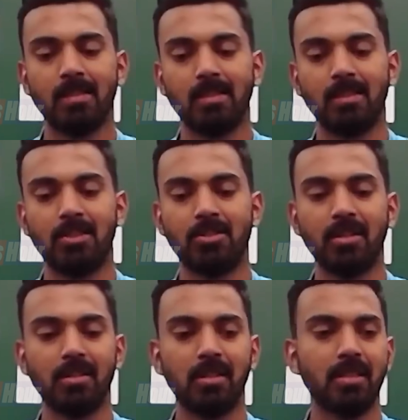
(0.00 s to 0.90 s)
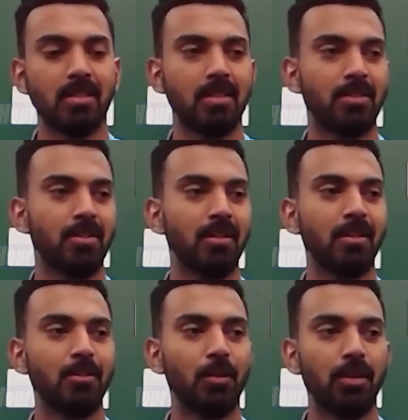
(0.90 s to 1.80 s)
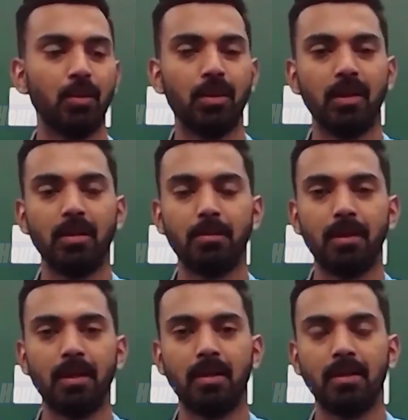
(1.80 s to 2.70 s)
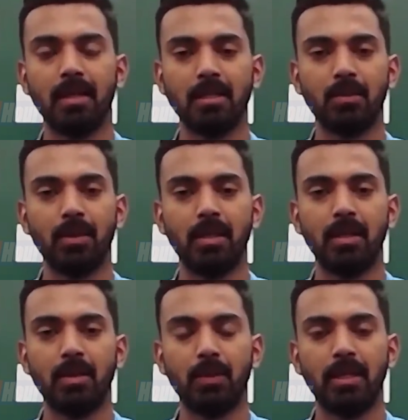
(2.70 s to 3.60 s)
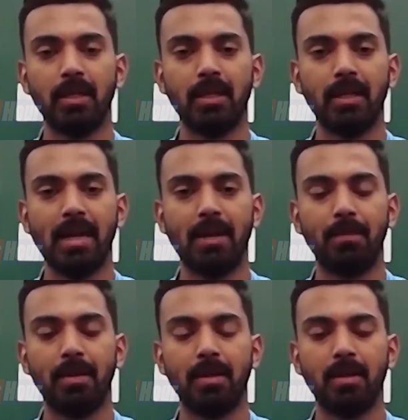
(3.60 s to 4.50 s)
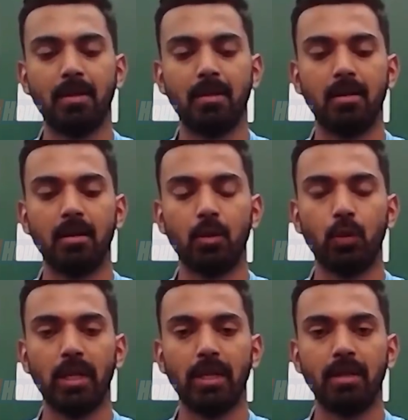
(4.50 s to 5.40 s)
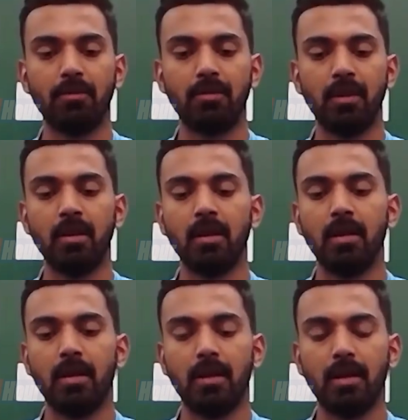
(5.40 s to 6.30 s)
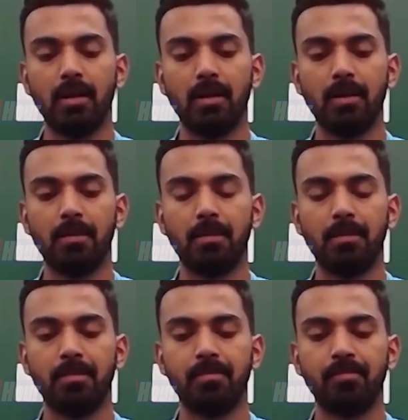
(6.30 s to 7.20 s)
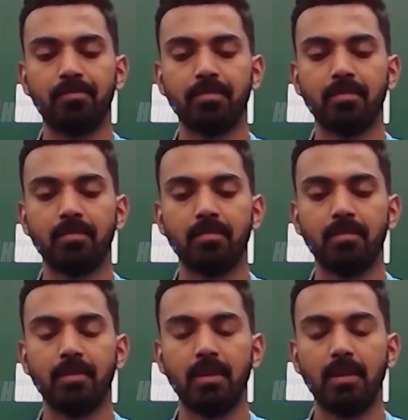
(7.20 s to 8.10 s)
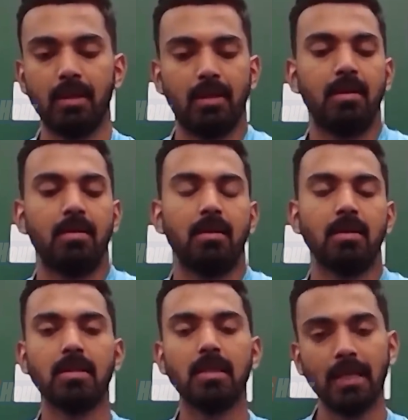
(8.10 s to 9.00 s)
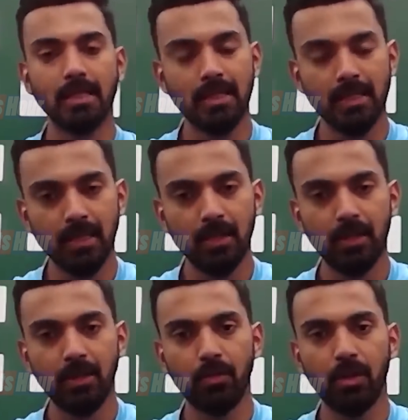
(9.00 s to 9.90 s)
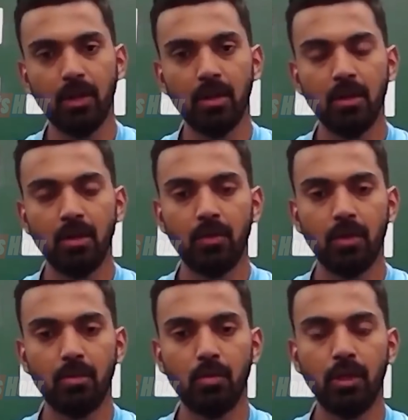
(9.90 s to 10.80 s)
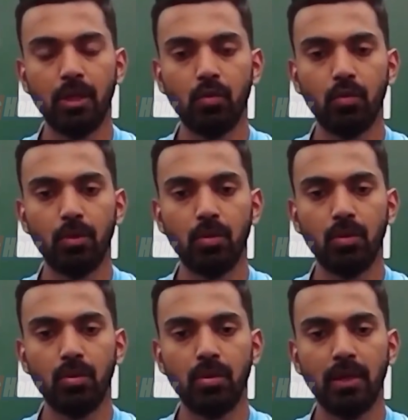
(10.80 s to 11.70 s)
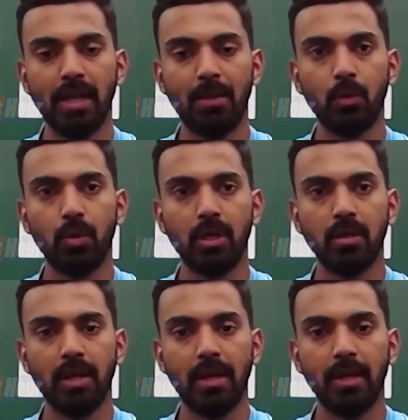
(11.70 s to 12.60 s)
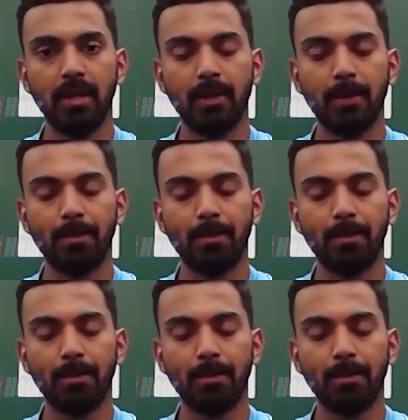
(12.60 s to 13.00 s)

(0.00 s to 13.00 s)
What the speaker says: So struggles not the word, but yes, we didn't adapt quick enough. Yeah, and it, like I said, it's a learning for our bowling group to adapt quicker and,